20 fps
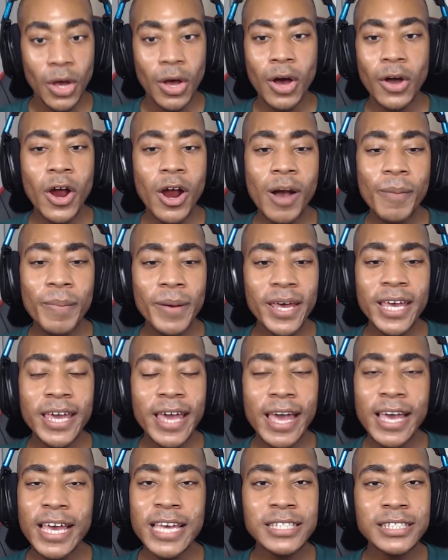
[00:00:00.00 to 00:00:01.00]
Girl, but
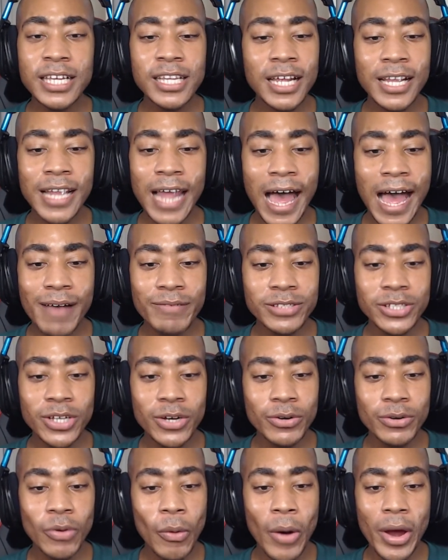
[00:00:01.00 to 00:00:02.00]
he's still alive,
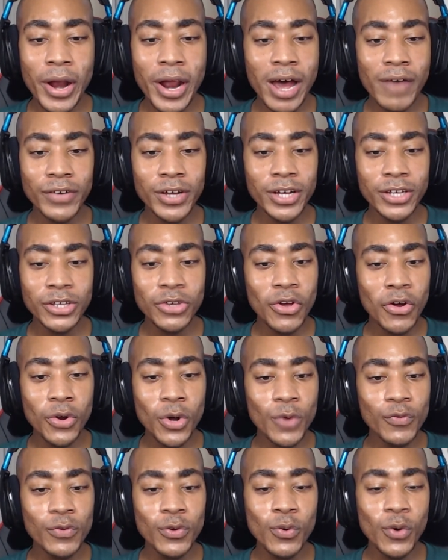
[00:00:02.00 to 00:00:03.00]
so whatever. You don't know
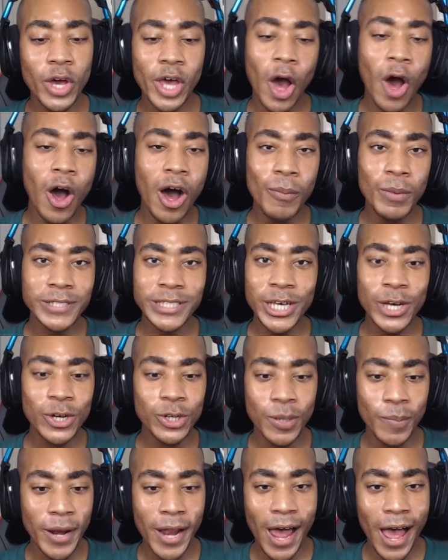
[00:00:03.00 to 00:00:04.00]
if you almost killed
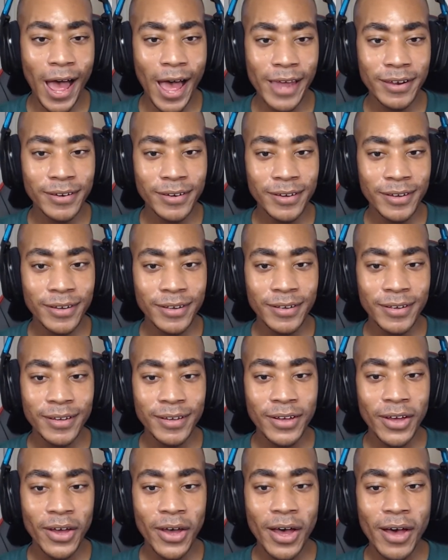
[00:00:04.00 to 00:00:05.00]
him or not.
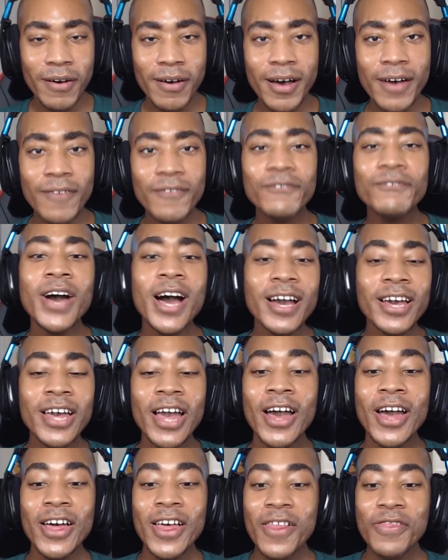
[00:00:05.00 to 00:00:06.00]
Fuck.
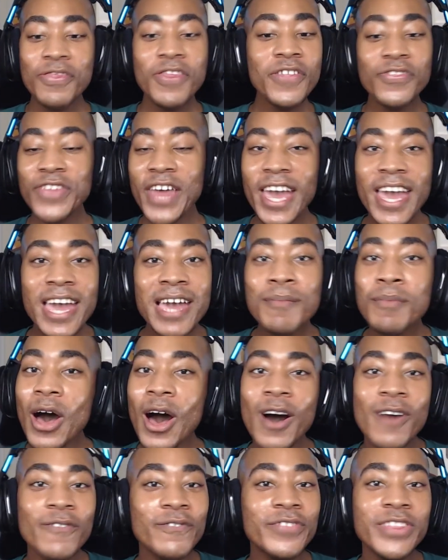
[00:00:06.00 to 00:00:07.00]
The theme
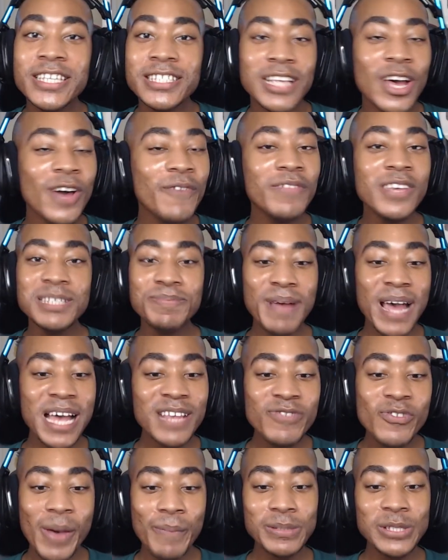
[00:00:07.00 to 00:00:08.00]
of these past
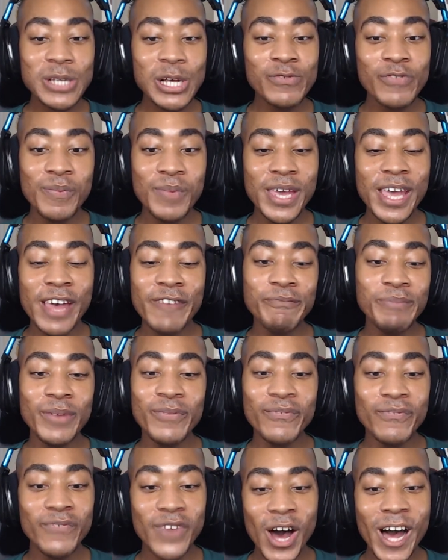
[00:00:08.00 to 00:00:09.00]
few episodes for me have been
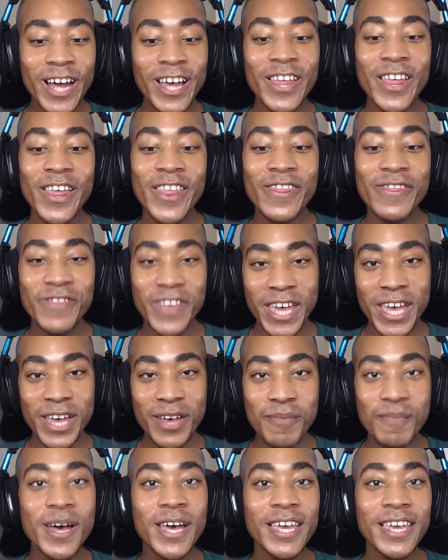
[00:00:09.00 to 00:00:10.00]
fuck
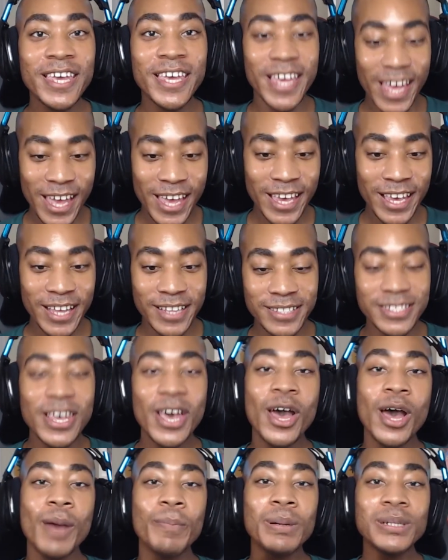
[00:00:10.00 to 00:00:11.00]
them kids.
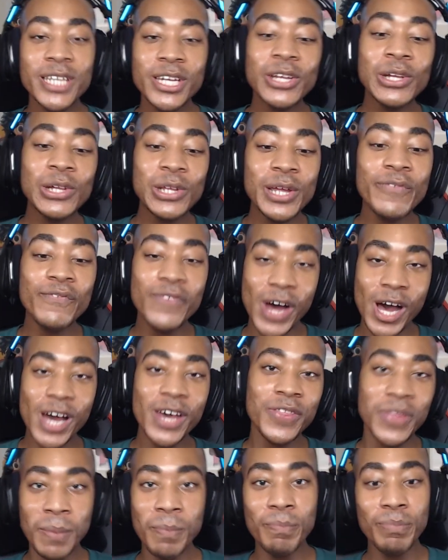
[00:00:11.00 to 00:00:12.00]
Particularly fuck
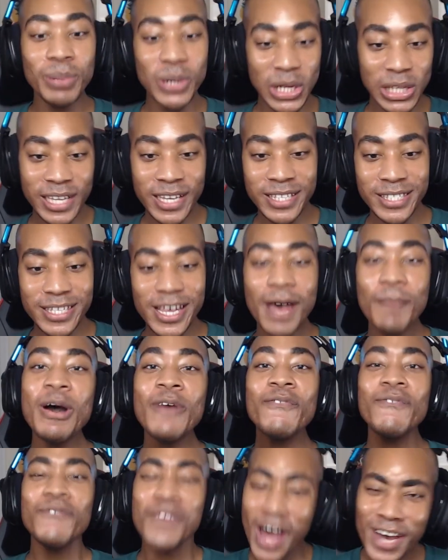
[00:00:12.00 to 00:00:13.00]
them bullies,
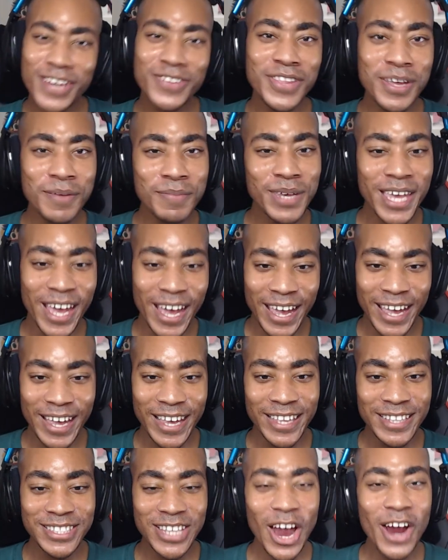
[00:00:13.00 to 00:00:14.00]
but fuck them
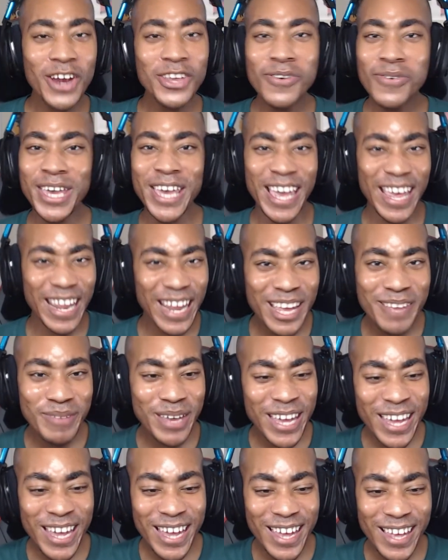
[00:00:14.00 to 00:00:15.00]
kids. Are you kidding
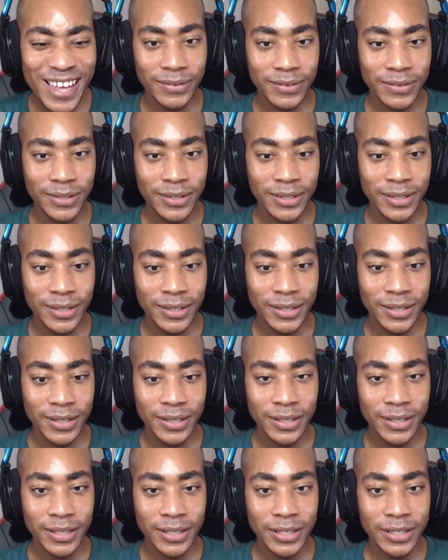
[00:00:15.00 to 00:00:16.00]
me?
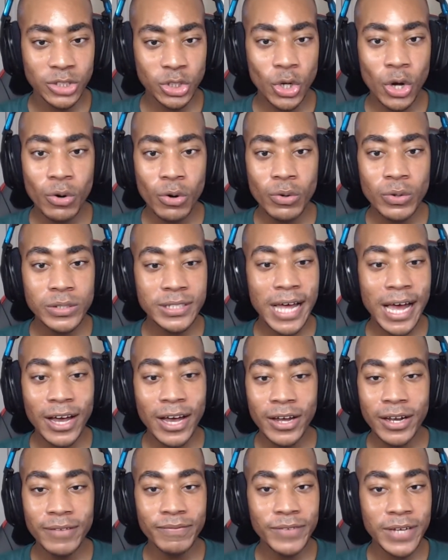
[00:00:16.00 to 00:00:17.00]
Toru's not
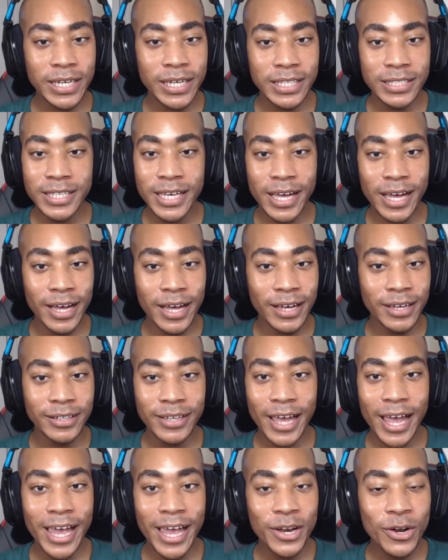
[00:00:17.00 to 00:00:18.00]
gonna fucking, yeah.
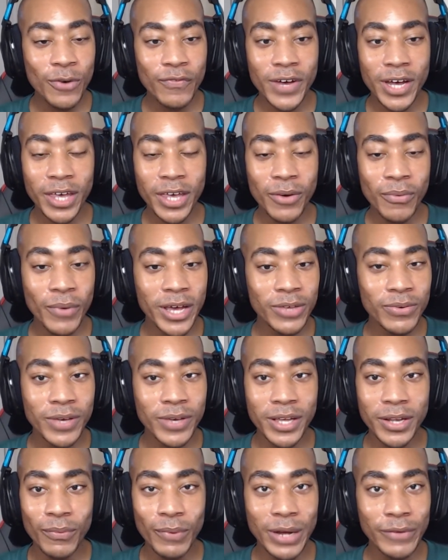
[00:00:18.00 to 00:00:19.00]
Ain't no fucking way you
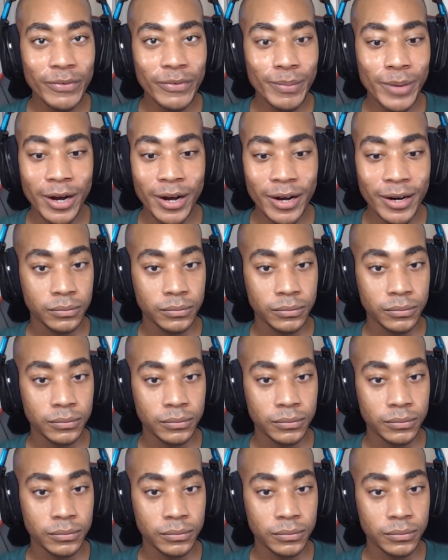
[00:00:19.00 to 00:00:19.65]
getting away from her.